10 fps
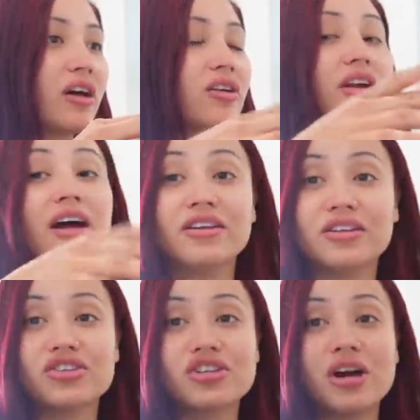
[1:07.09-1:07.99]
Got out of
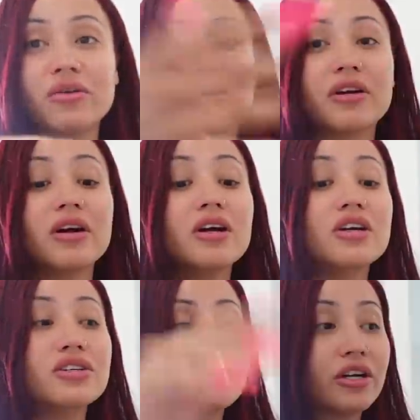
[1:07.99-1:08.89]
the shower,
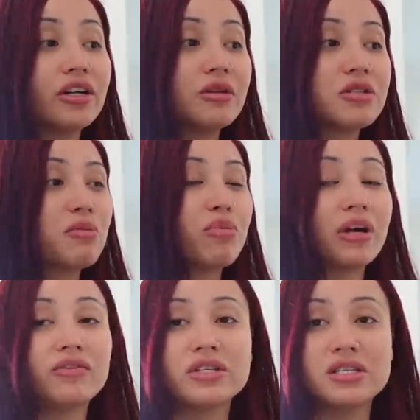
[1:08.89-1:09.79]
started up some
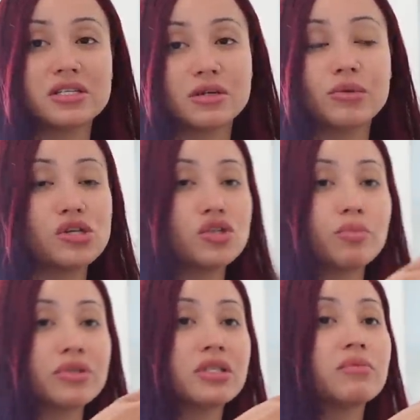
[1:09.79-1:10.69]
breakfast, did something
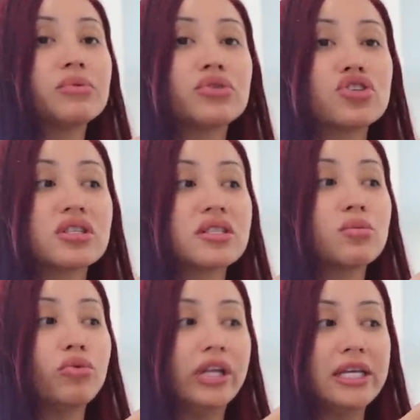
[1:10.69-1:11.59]
super simple, just some
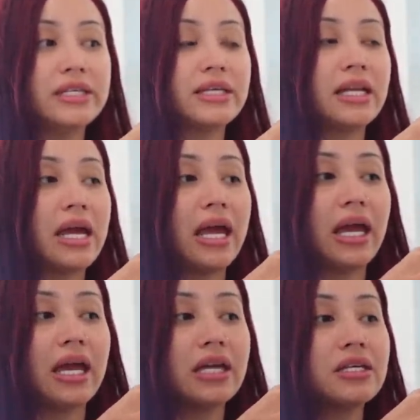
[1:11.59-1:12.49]
weenies and
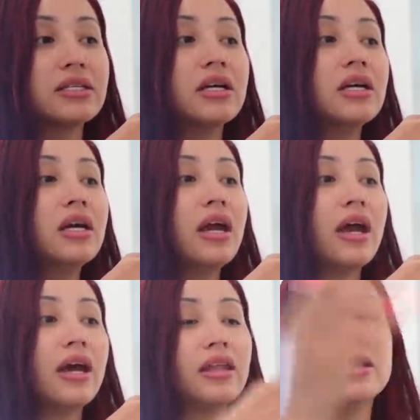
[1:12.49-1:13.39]
eggs.
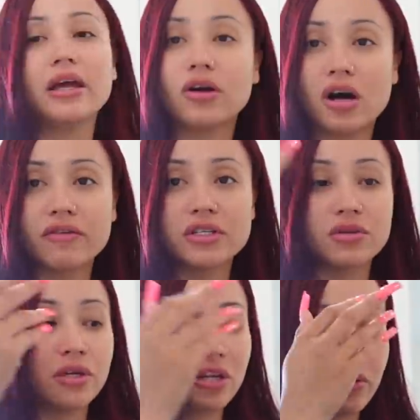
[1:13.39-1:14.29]
And then like
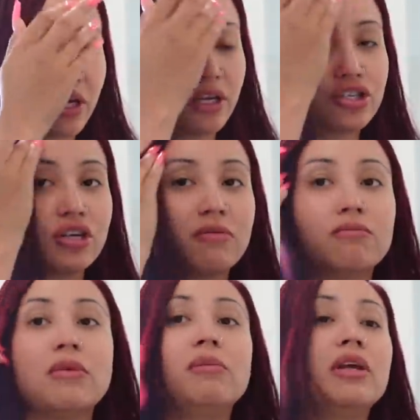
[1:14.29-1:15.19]
obviously we eat it with ketchup,
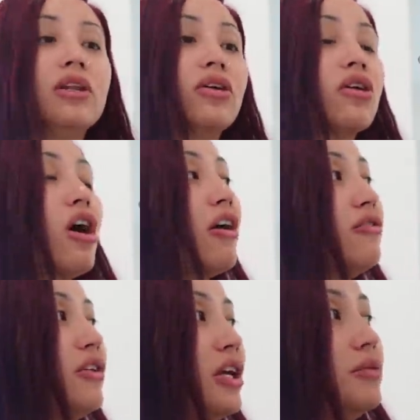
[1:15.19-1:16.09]
made me a little
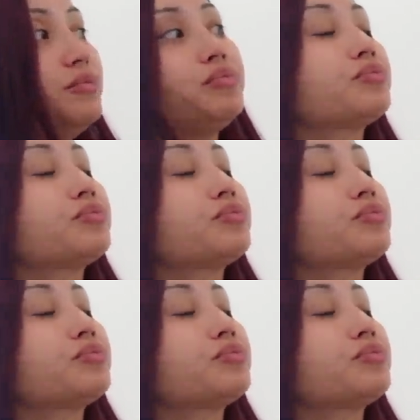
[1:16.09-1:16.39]
coffee.